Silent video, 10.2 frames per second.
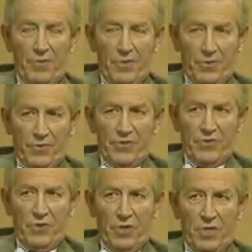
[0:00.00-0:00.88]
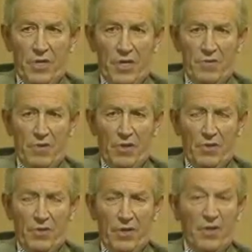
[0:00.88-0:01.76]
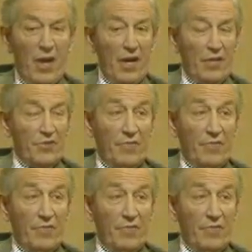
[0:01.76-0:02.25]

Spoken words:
on the Christian, I think the attack